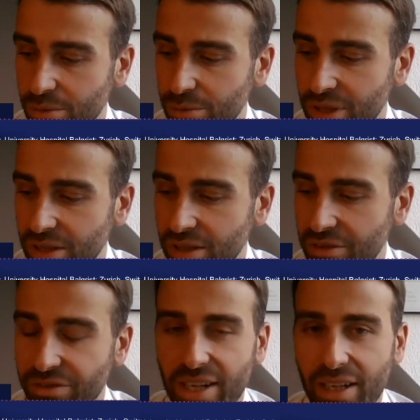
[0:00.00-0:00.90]
we
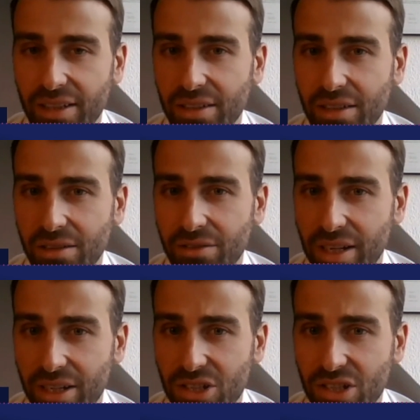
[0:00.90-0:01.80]
defined an
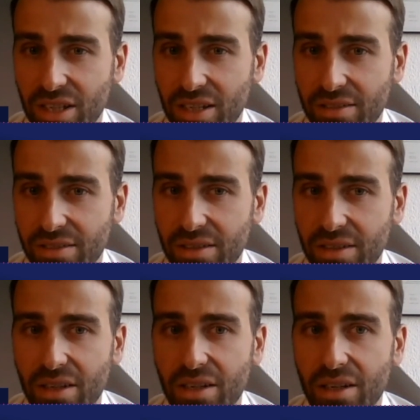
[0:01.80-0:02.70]
infection as
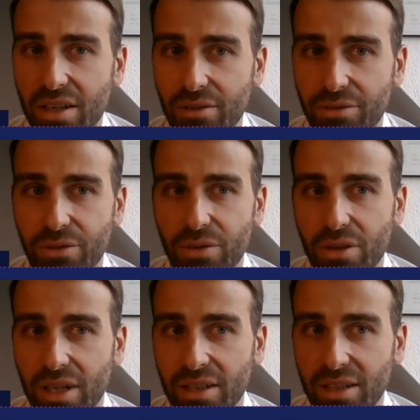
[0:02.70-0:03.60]
if
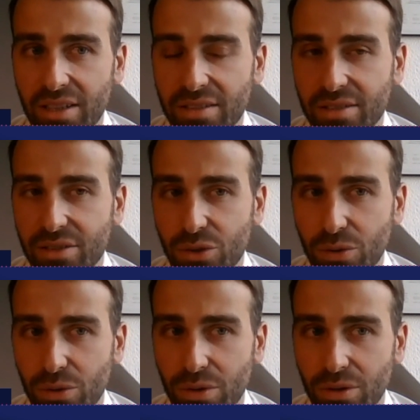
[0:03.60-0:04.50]
at least
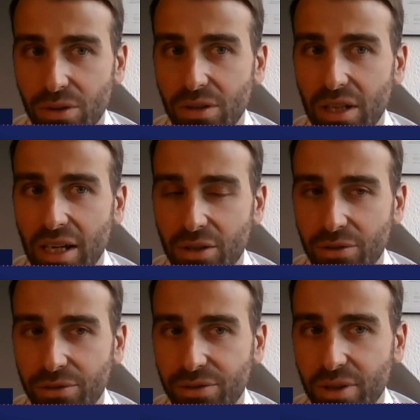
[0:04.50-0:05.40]
two out
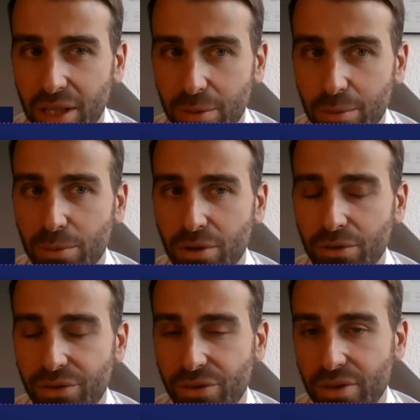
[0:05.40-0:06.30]
of a minimum
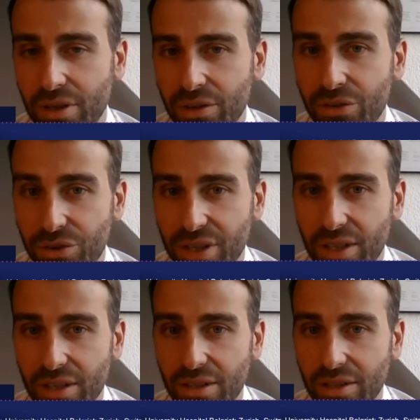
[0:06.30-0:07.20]
of uh,
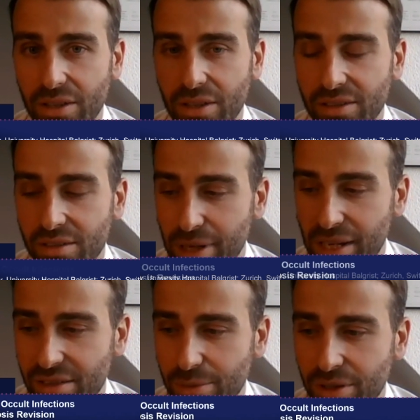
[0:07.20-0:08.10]
three uh,
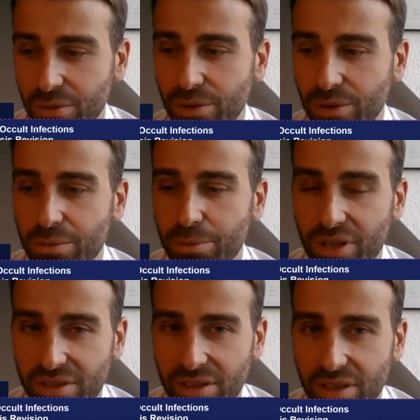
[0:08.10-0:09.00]
specimen were
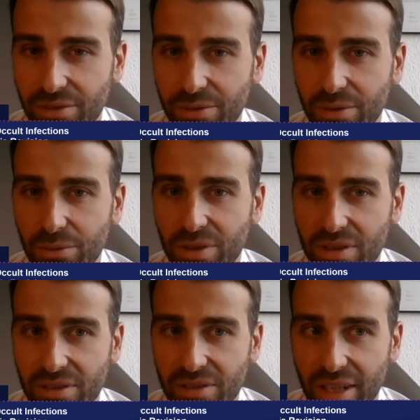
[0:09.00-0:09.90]
positive
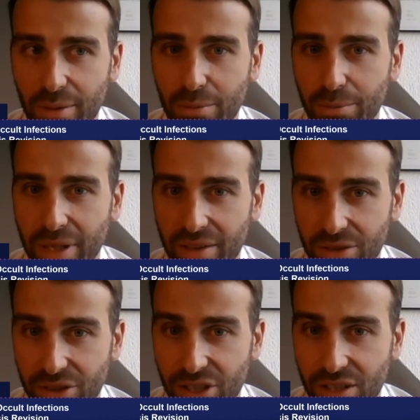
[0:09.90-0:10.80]
with the same
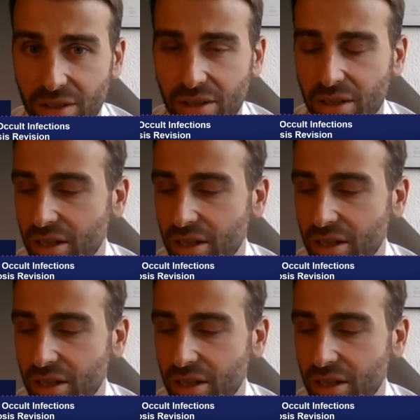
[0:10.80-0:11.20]
pathogen,